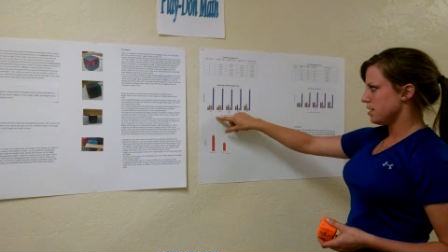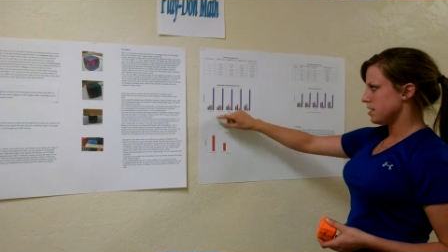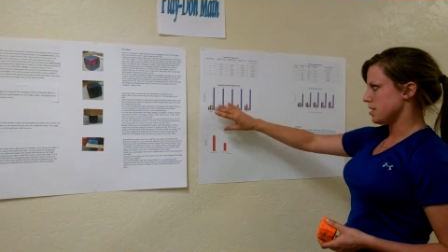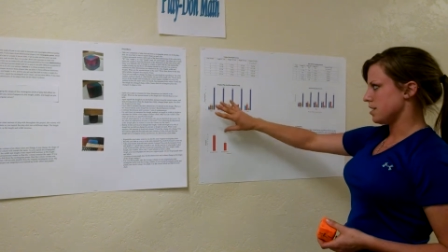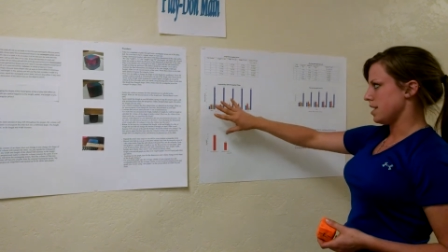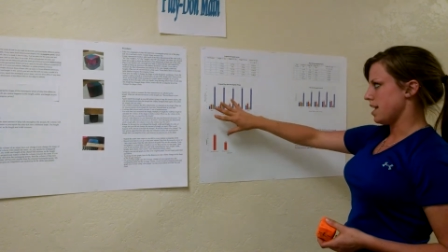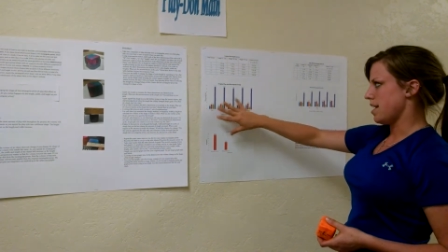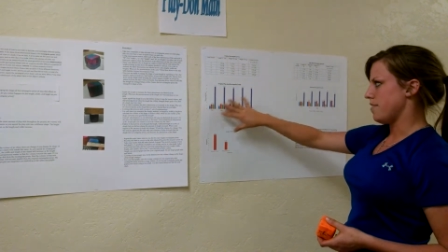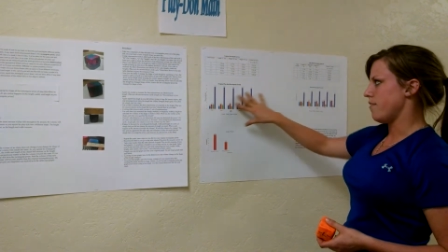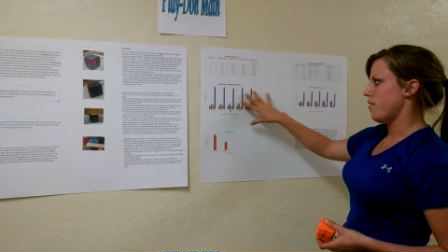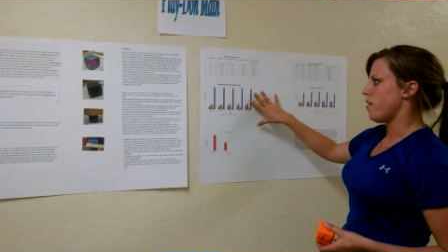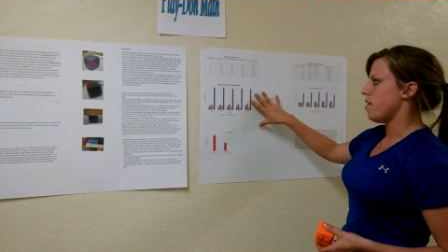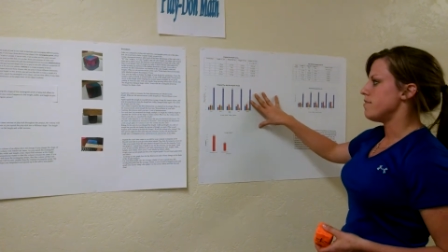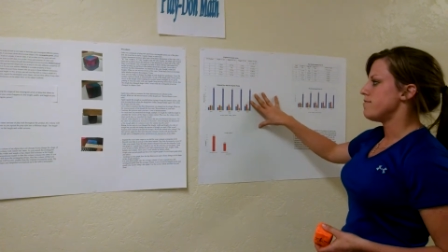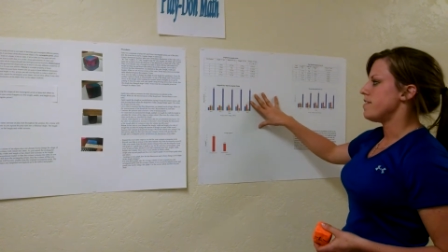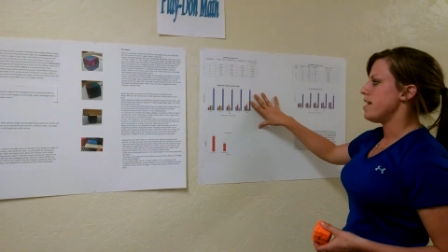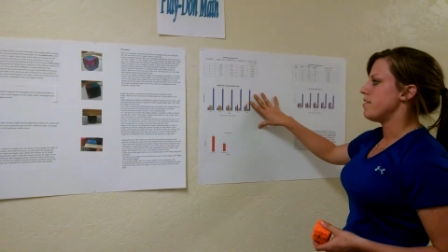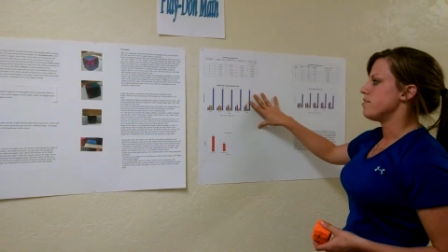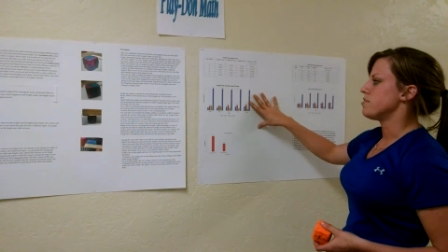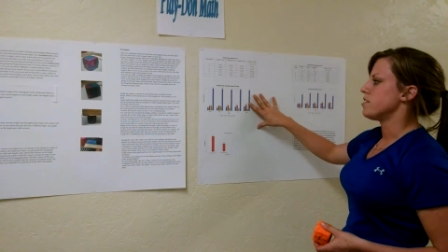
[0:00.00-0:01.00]
You're going to have
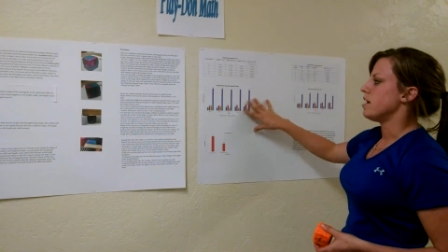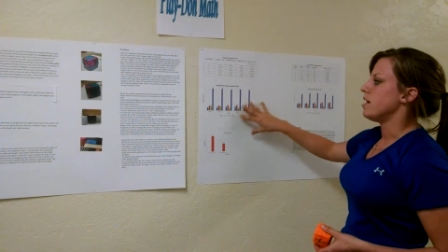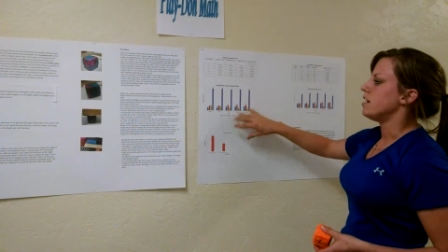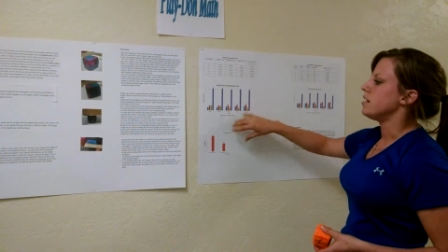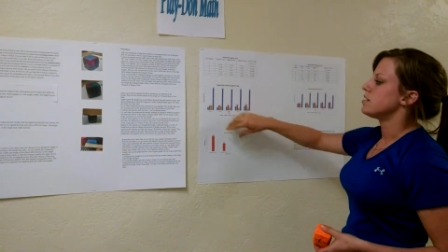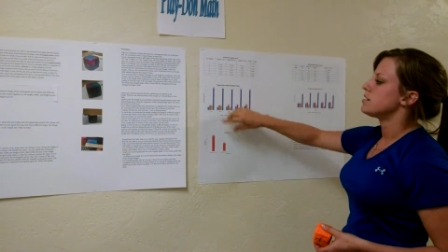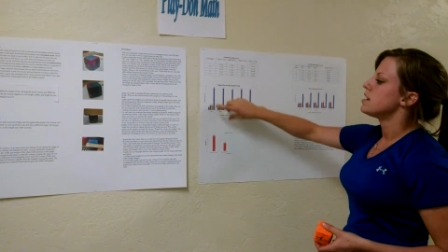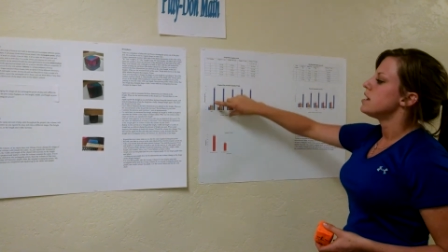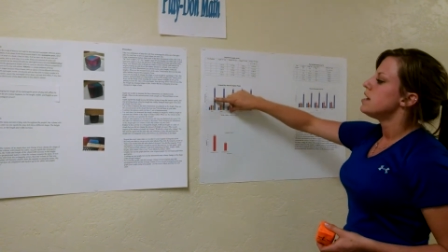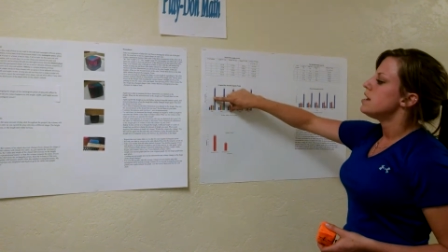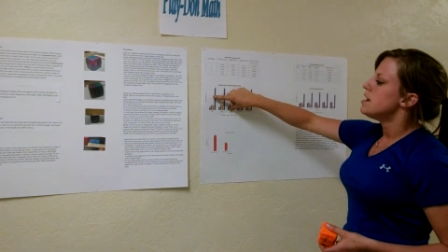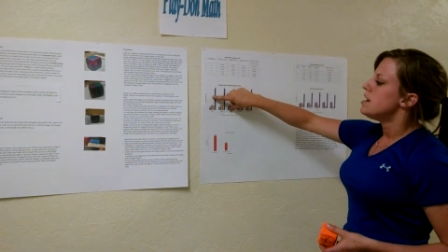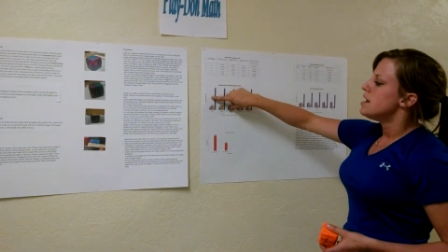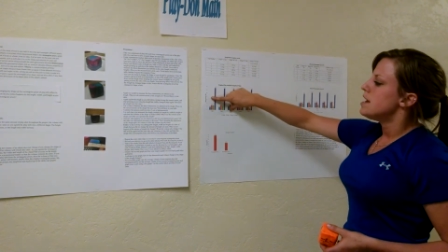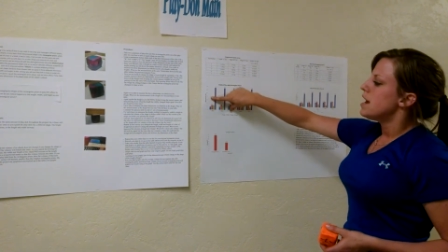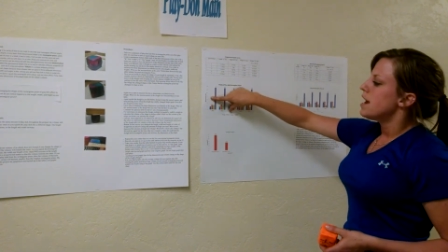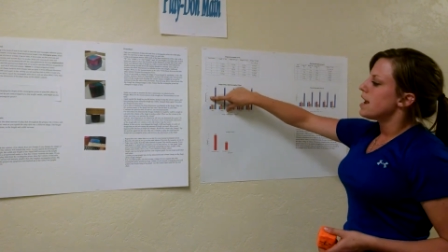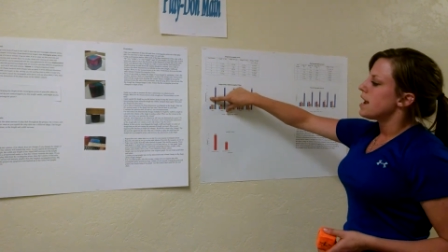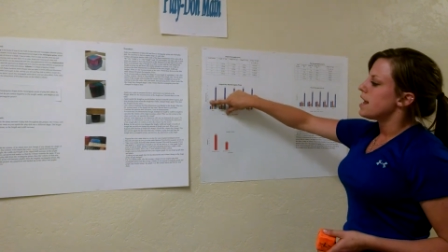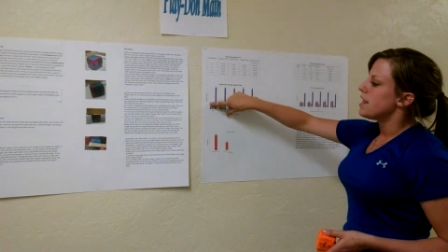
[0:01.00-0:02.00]
all 5 trials,
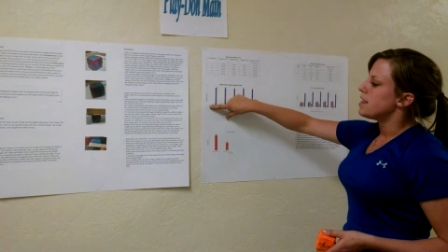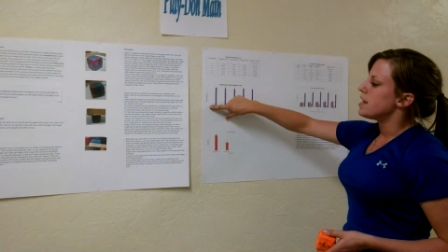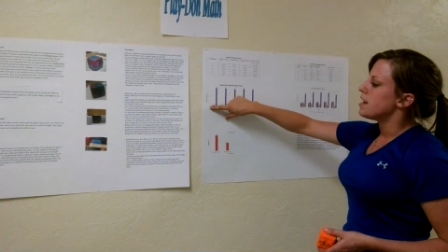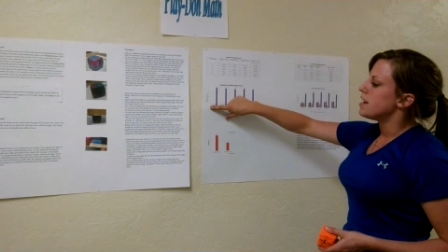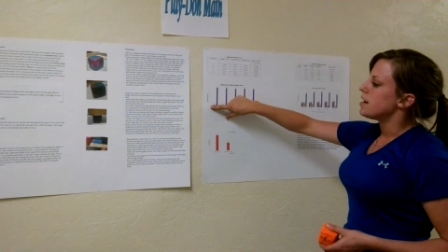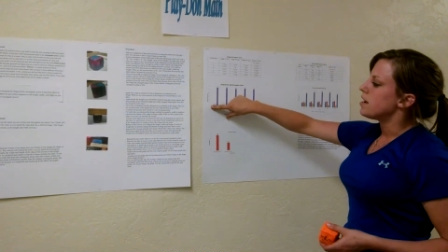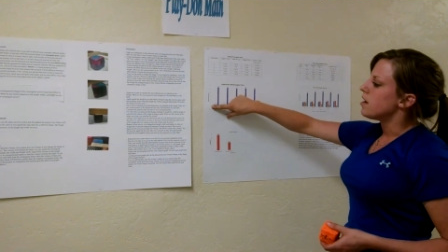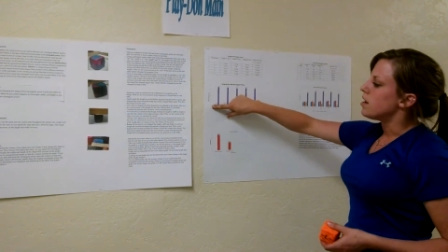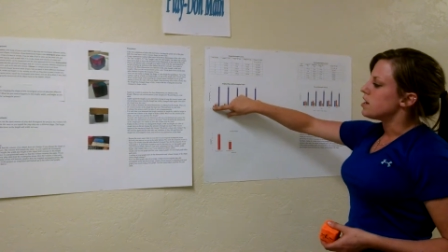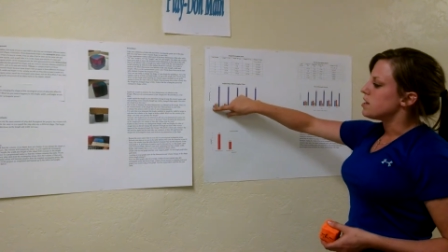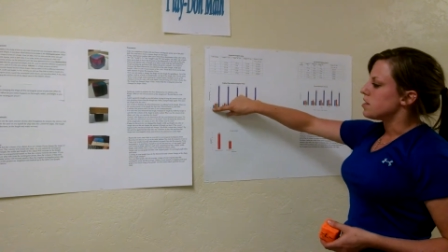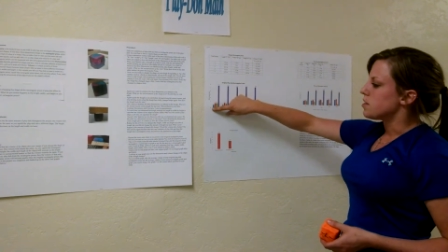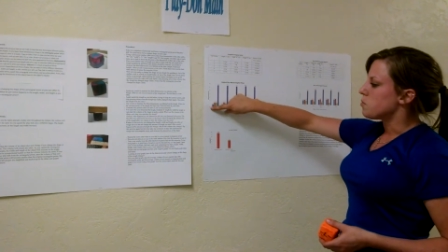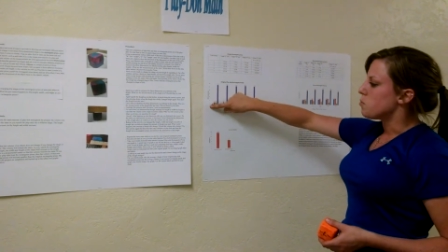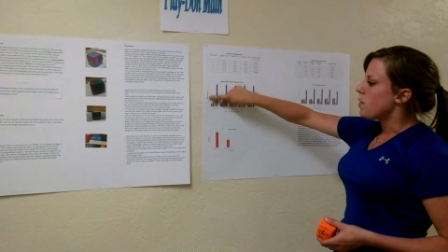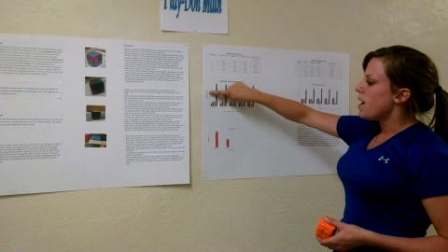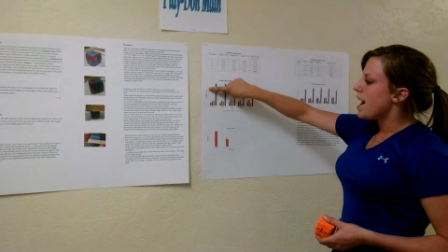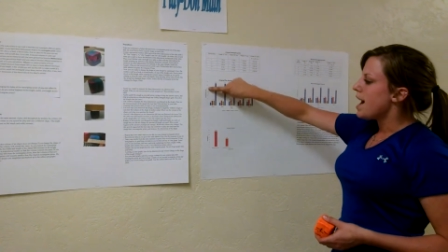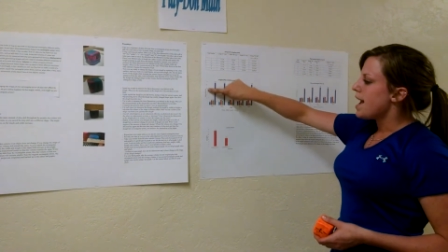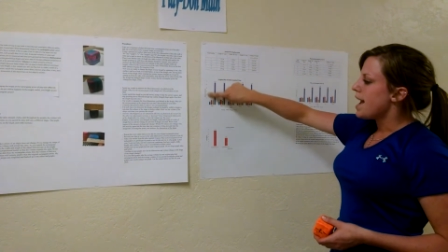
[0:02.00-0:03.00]
and then on
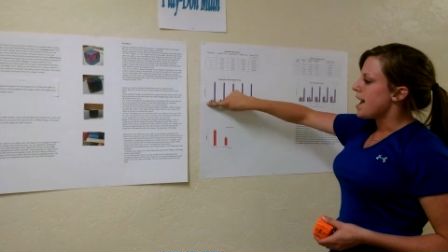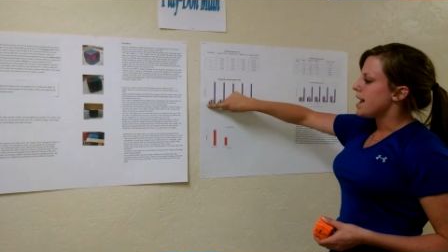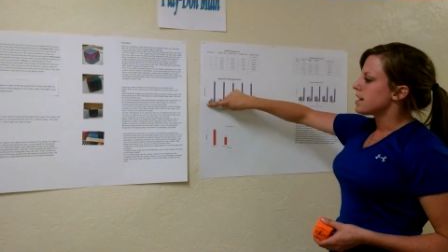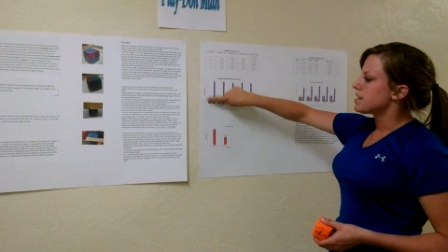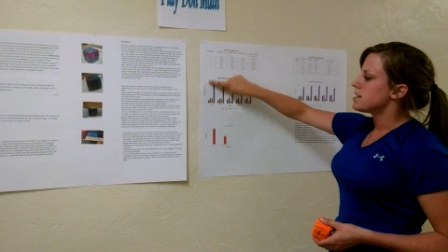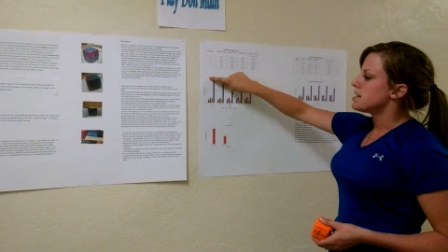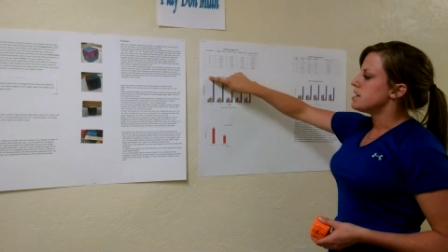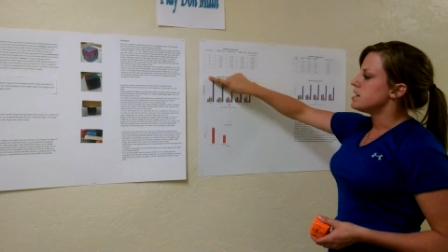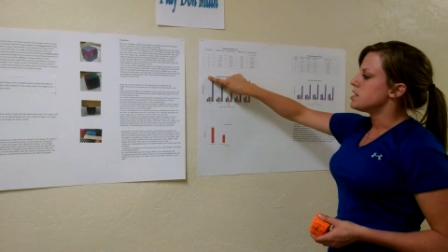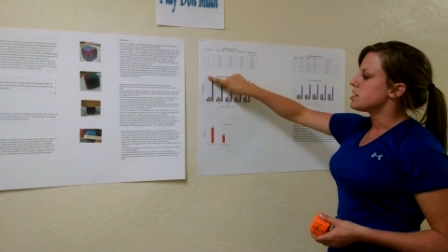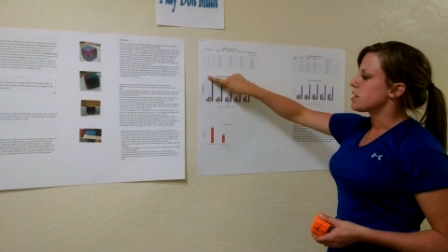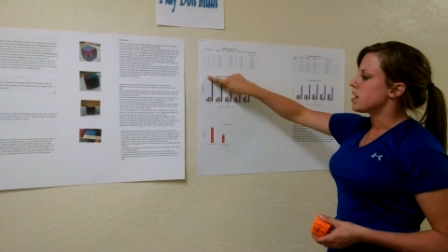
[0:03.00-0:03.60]
your y-axis,